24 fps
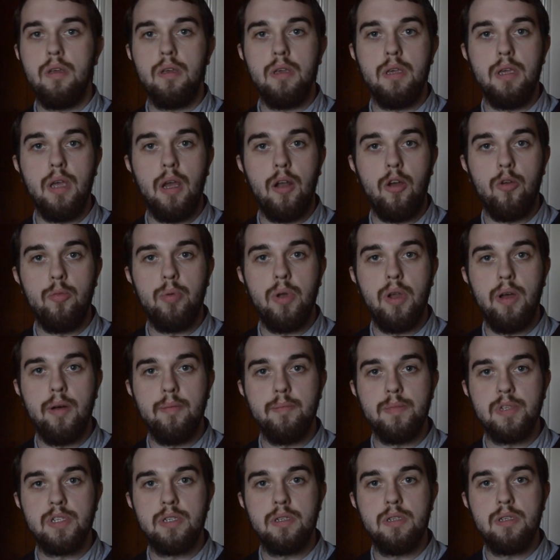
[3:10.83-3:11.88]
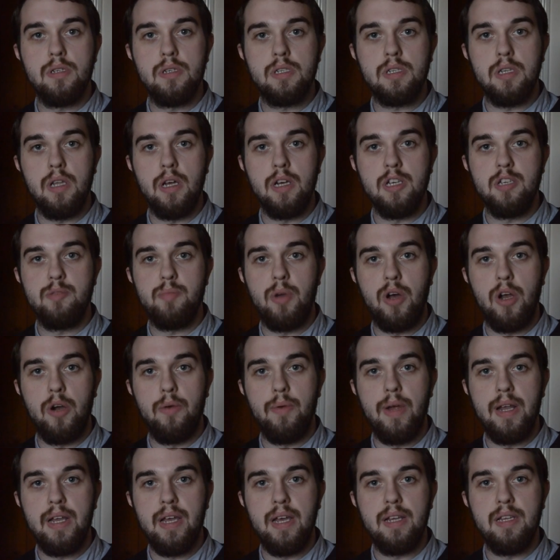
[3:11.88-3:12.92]
Yellow plums, sliced by a
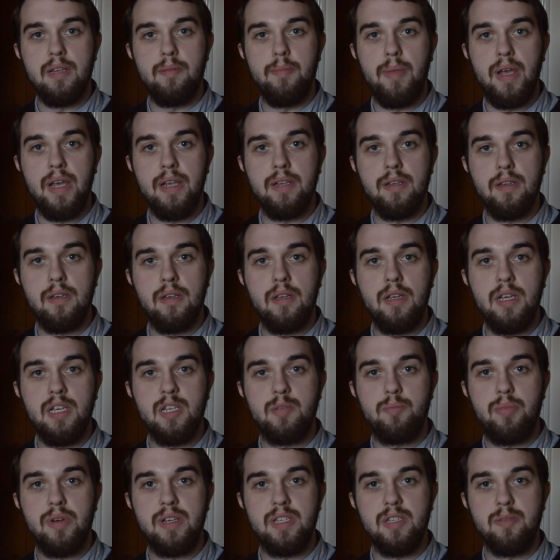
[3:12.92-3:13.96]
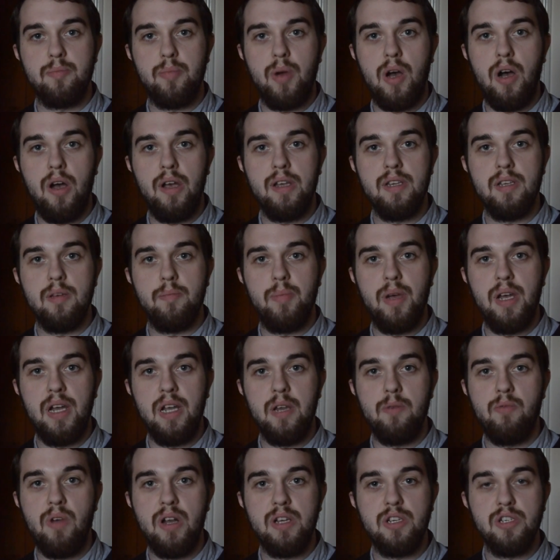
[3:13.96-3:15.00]
red headed maiden, his presence behind her
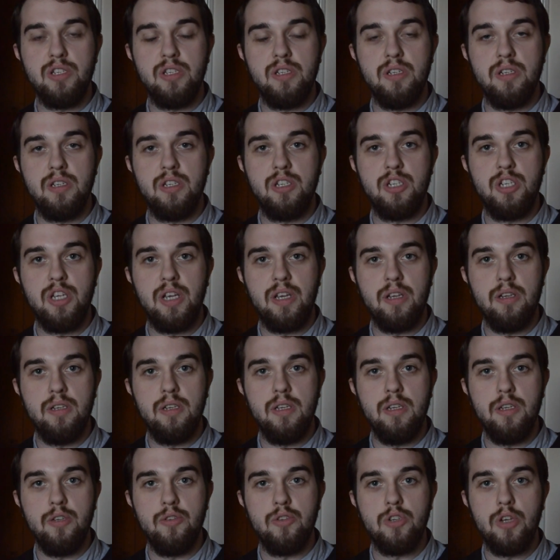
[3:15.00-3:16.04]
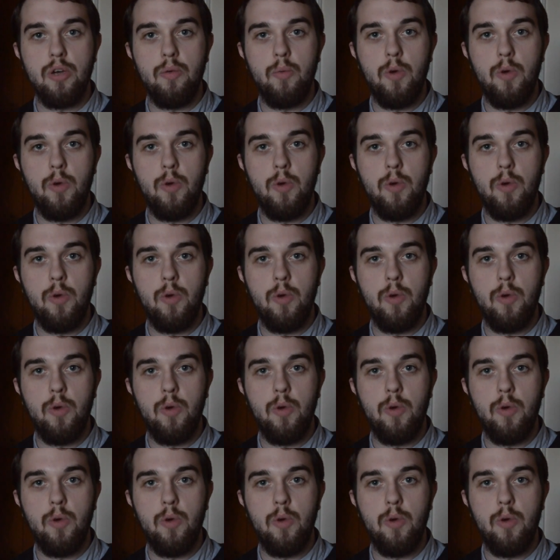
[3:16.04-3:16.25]
barely registered as she continues her